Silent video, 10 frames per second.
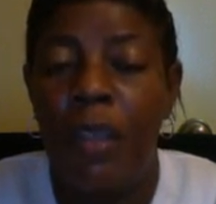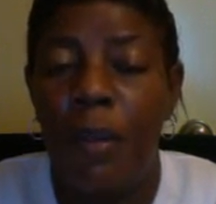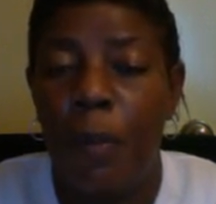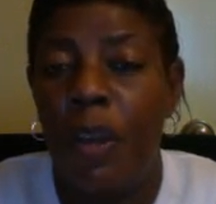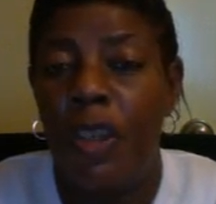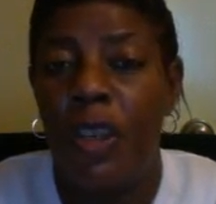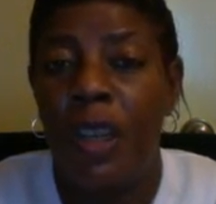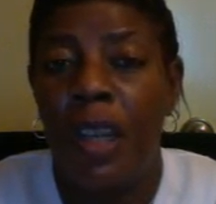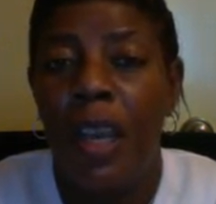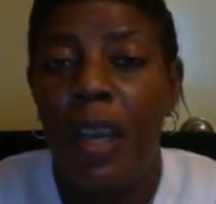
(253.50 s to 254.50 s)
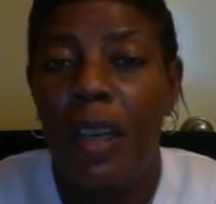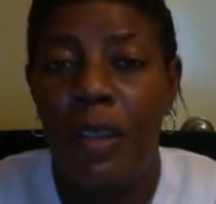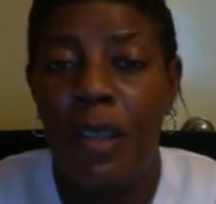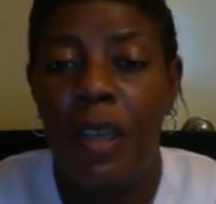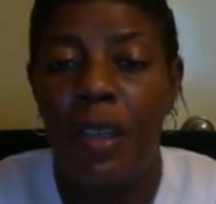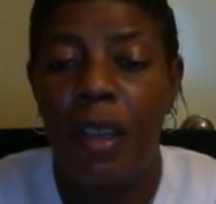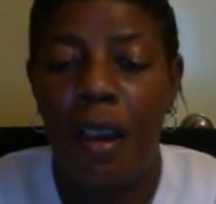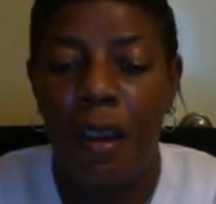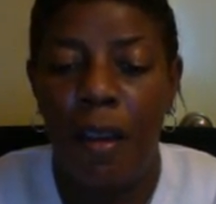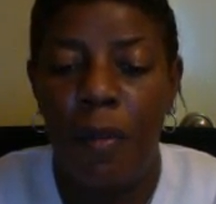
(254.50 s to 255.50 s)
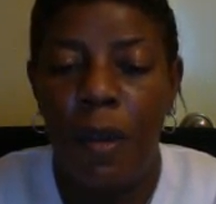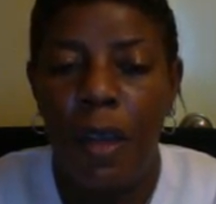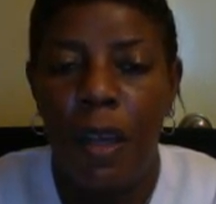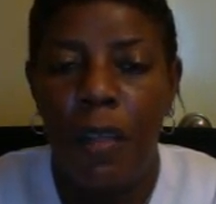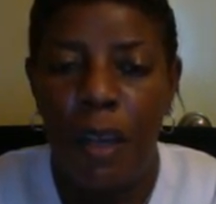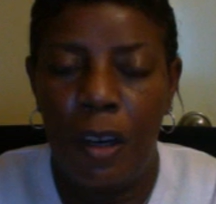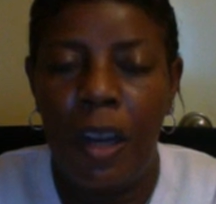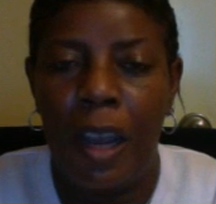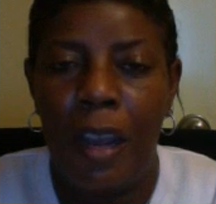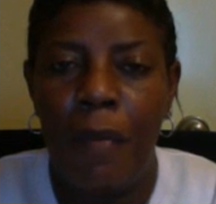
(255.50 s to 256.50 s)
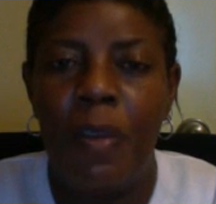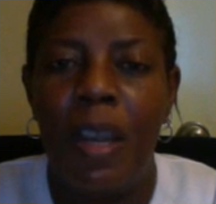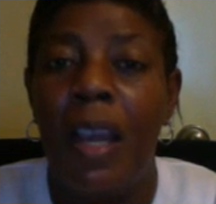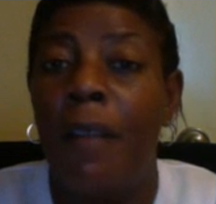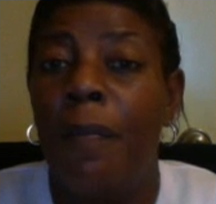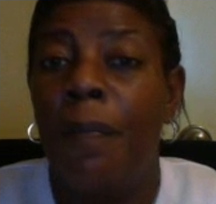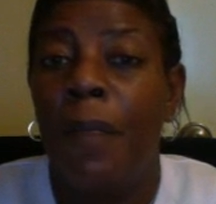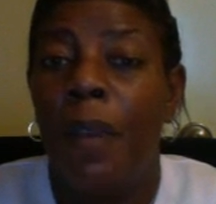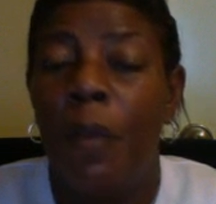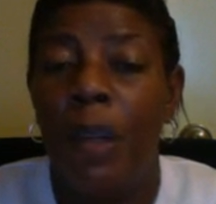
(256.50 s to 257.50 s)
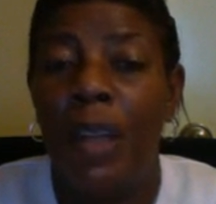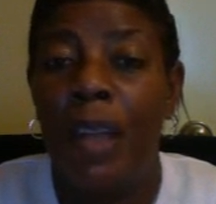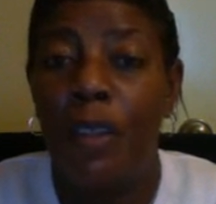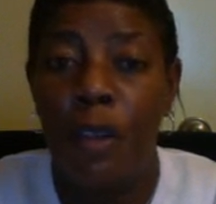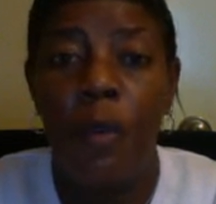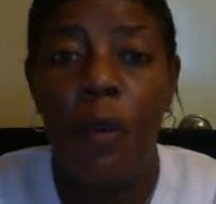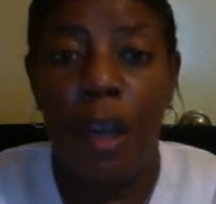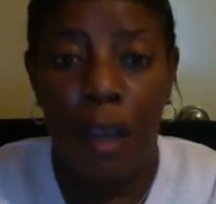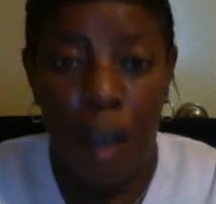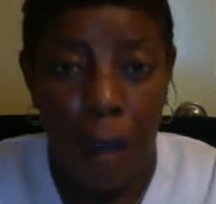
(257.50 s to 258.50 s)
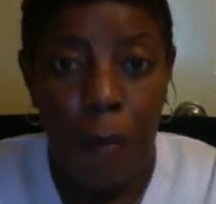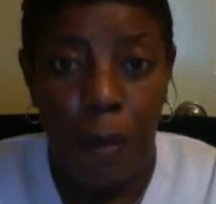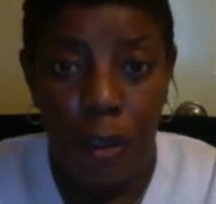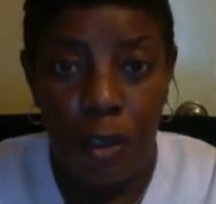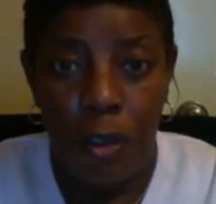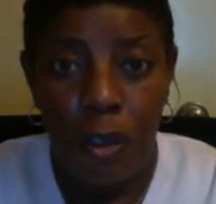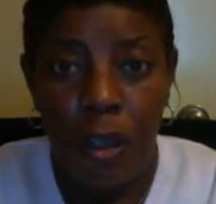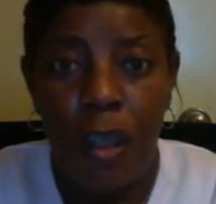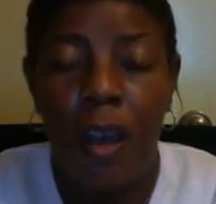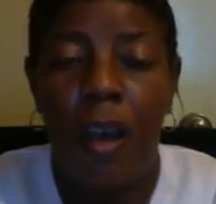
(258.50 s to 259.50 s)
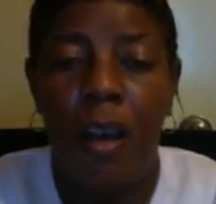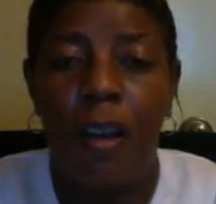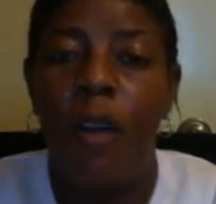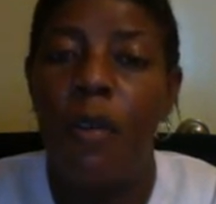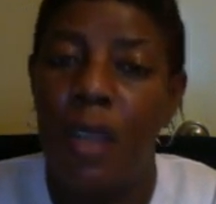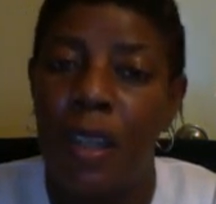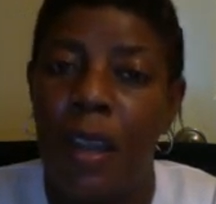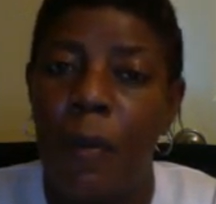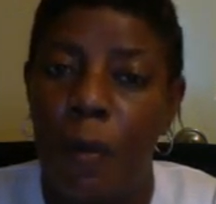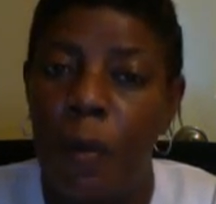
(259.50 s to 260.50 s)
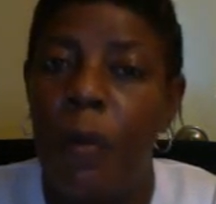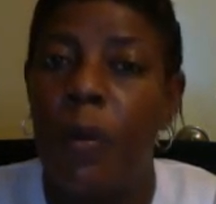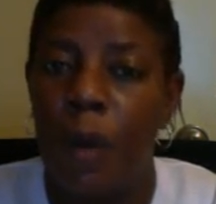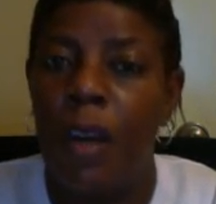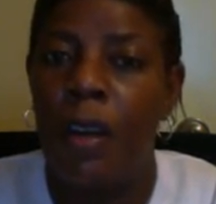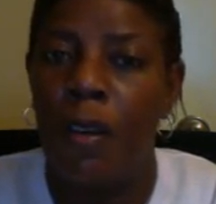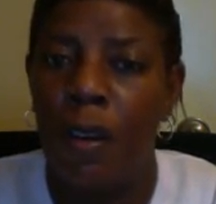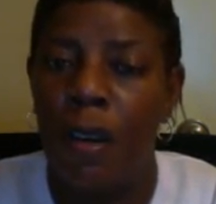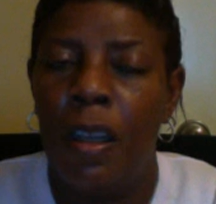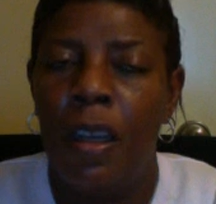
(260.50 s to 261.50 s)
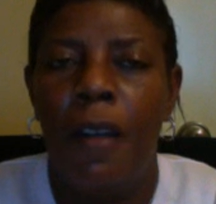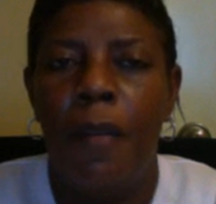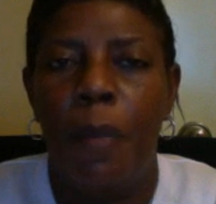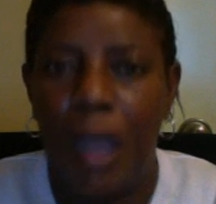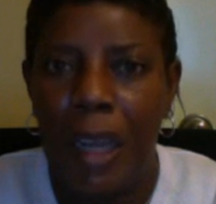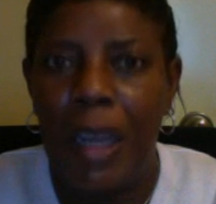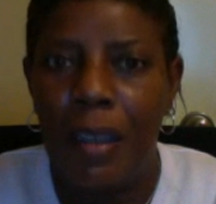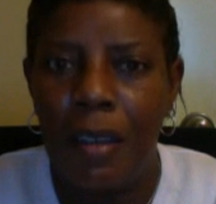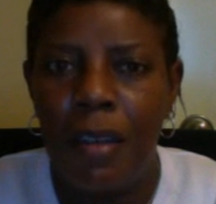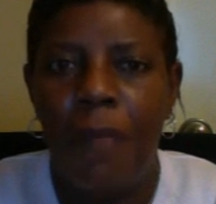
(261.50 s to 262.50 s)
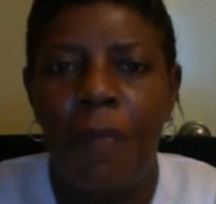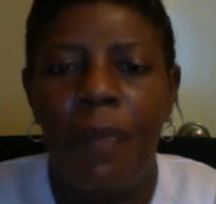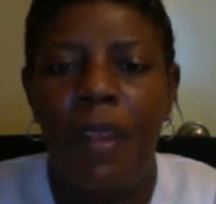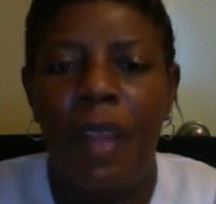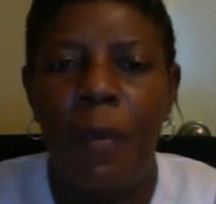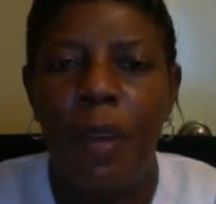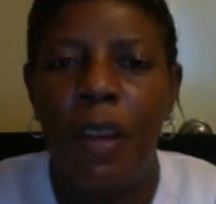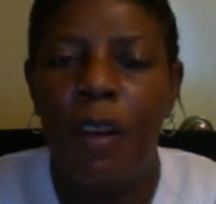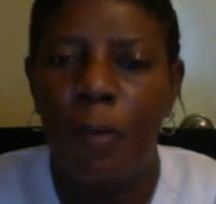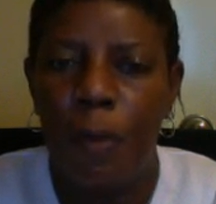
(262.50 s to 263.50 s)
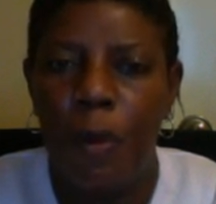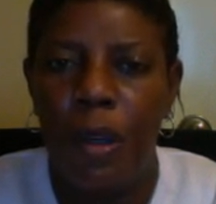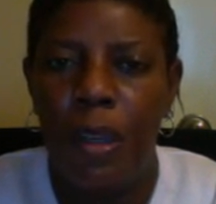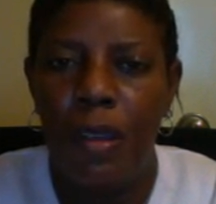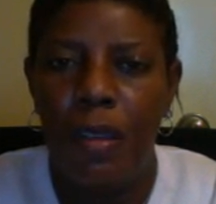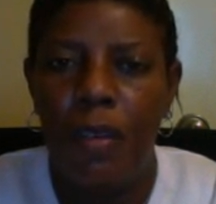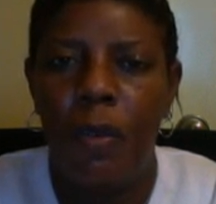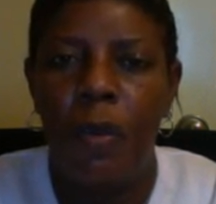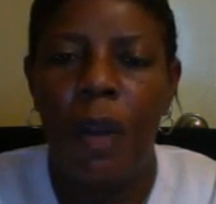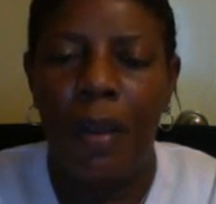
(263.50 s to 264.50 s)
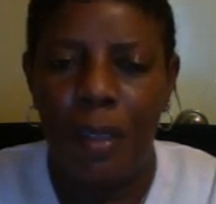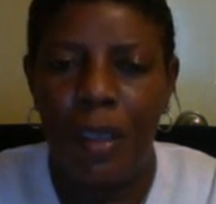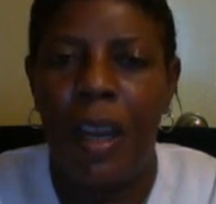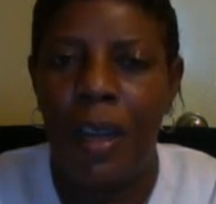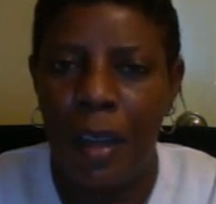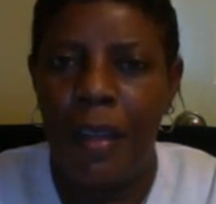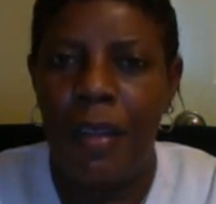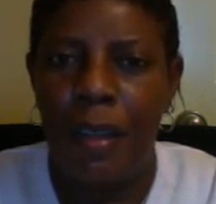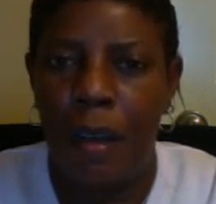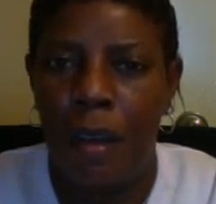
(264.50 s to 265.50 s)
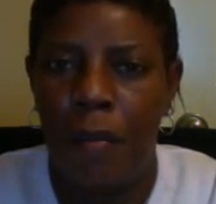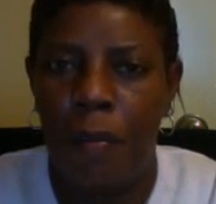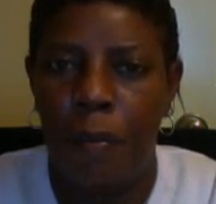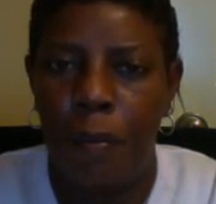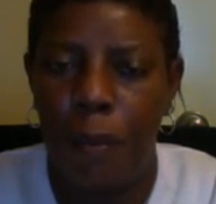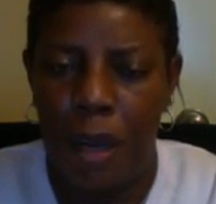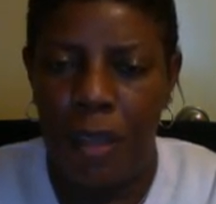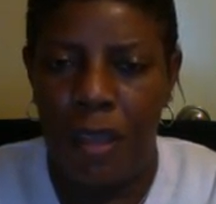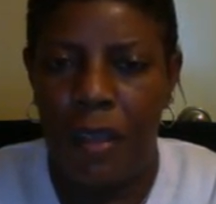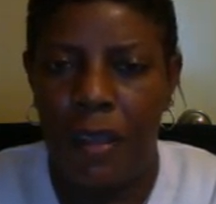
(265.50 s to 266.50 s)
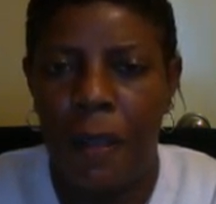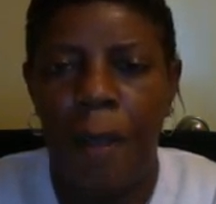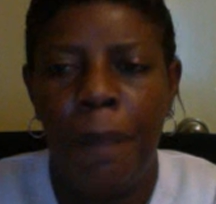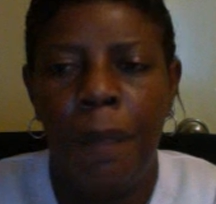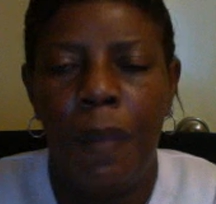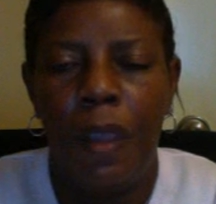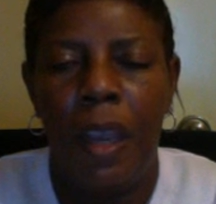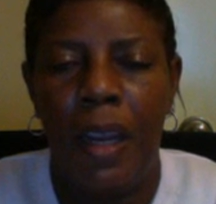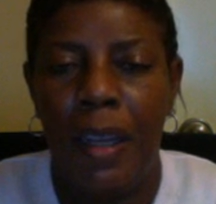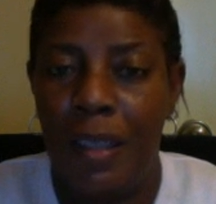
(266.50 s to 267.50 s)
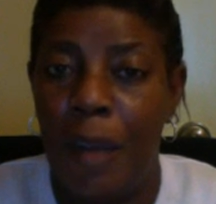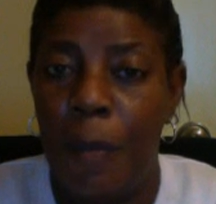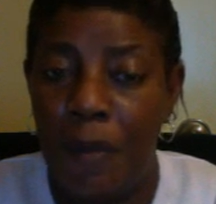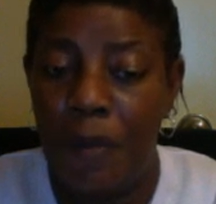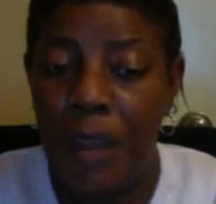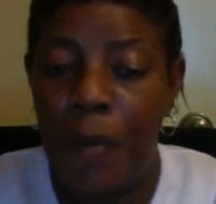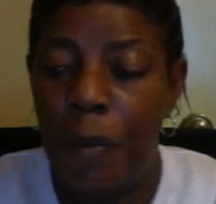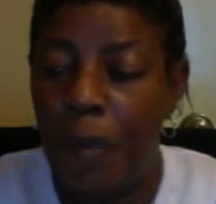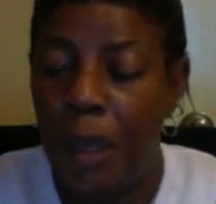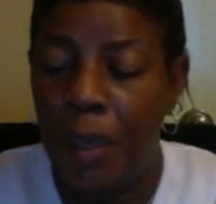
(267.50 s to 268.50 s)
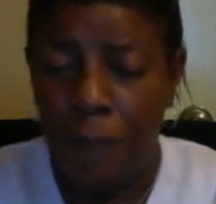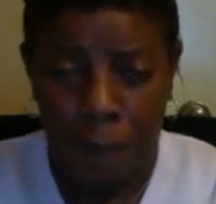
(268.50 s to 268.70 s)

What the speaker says: point sheet consists of their names, and when they do accomplish goals that we were working on, plans, they would earn points throughout the day-to-day process. An example of that would be